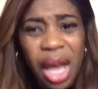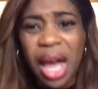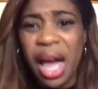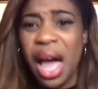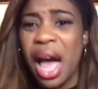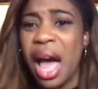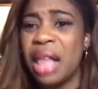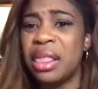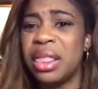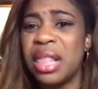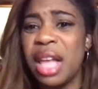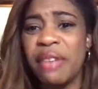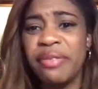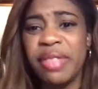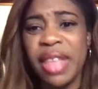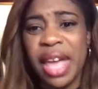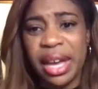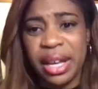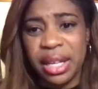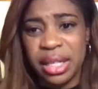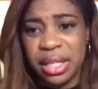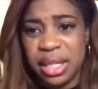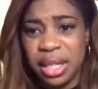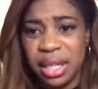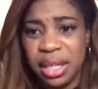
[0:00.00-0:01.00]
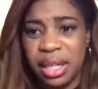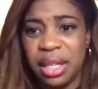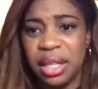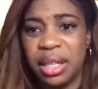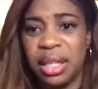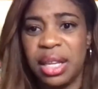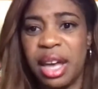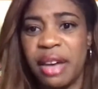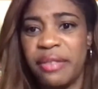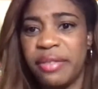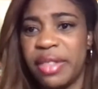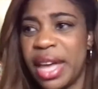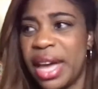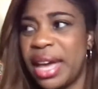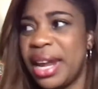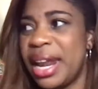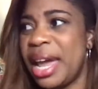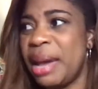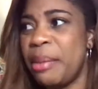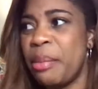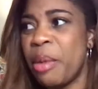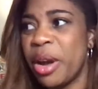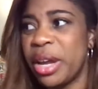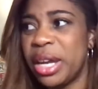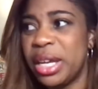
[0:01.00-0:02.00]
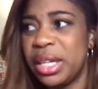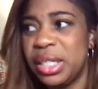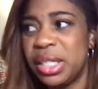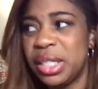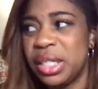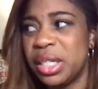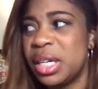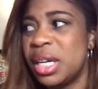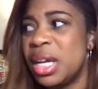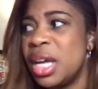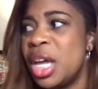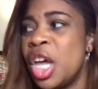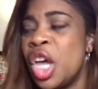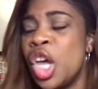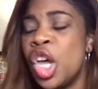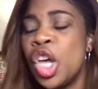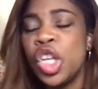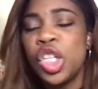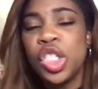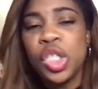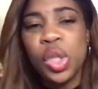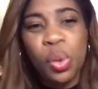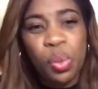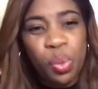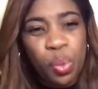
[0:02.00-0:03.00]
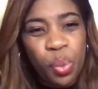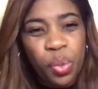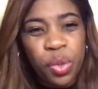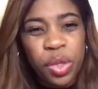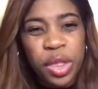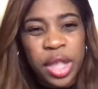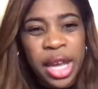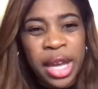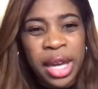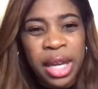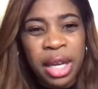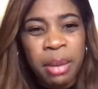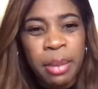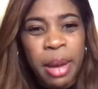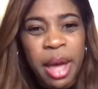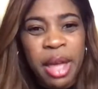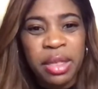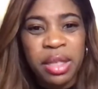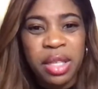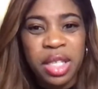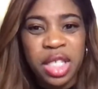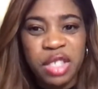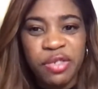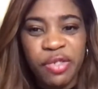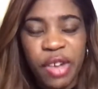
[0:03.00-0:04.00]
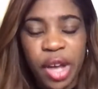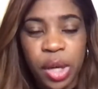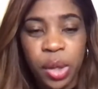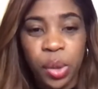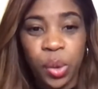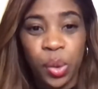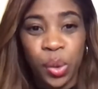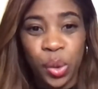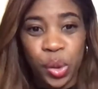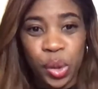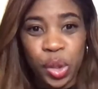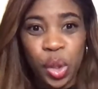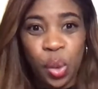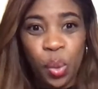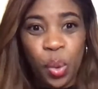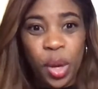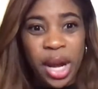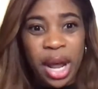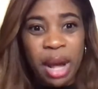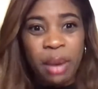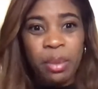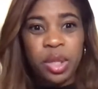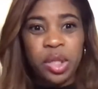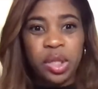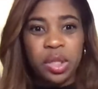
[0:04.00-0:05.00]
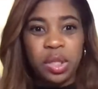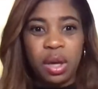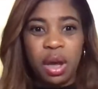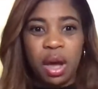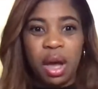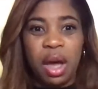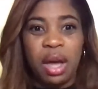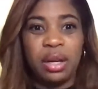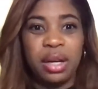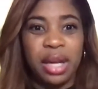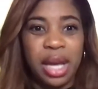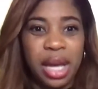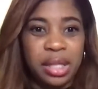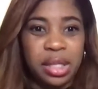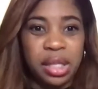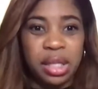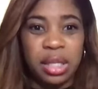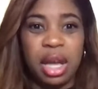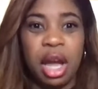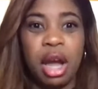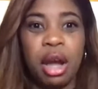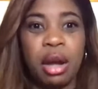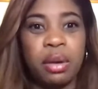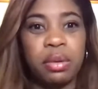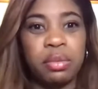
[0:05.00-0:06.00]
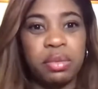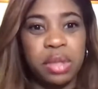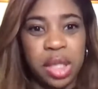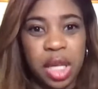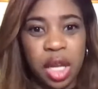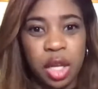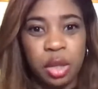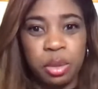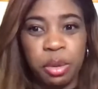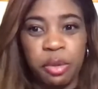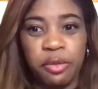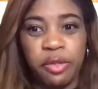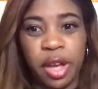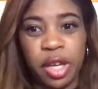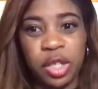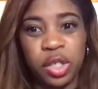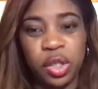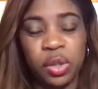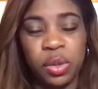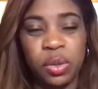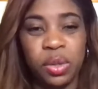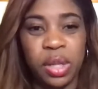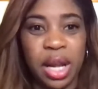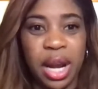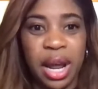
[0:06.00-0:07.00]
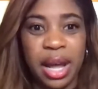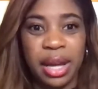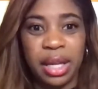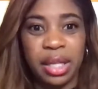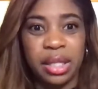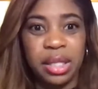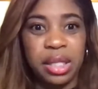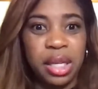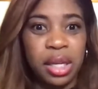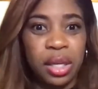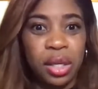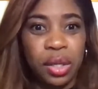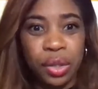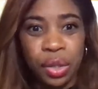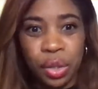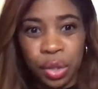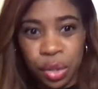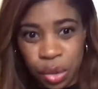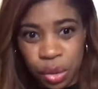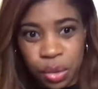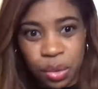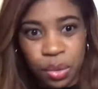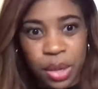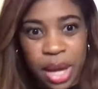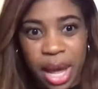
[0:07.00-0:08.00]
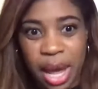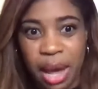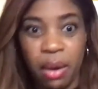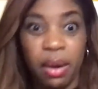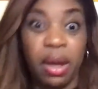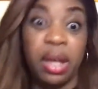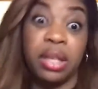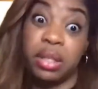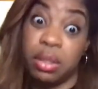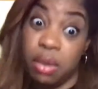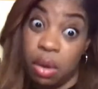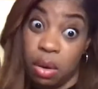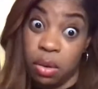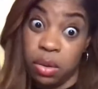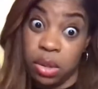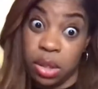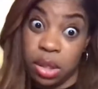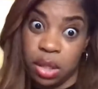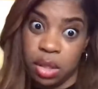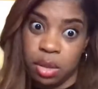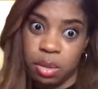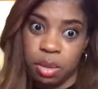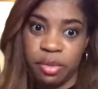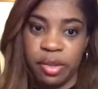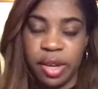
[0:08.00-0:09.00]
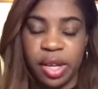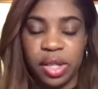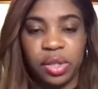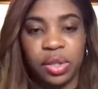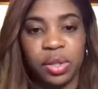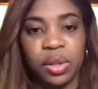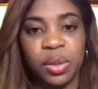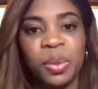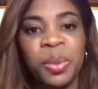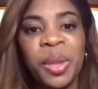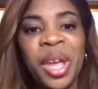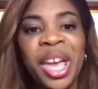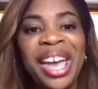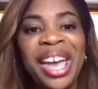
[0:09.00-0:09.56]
I love that, Katina. Love that. Hey, Markeisha. So thinking about this funnel. So what I was taught as a young sales professional that I continue to do now as an old sales professional,